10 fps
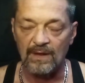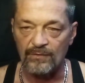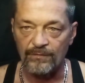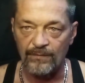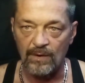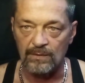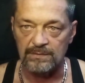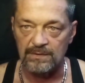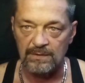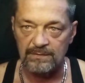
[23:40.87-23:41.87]
not their
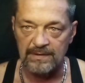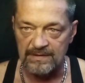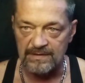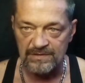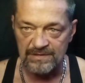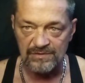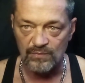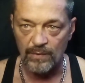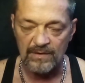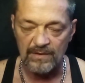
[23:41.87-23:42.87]
fault, you know, this
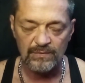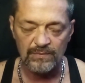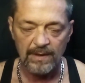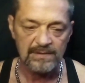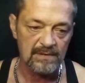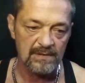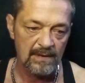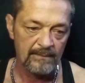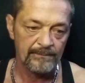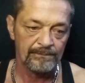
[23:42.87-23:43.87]
is the way they was raised
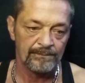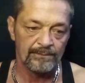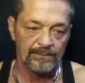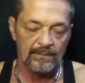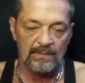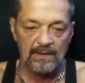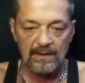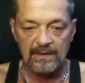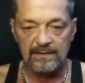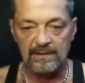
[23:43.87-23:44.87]

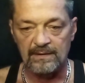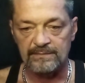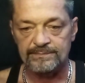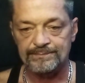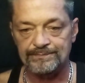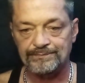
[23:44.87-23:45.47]
and uh,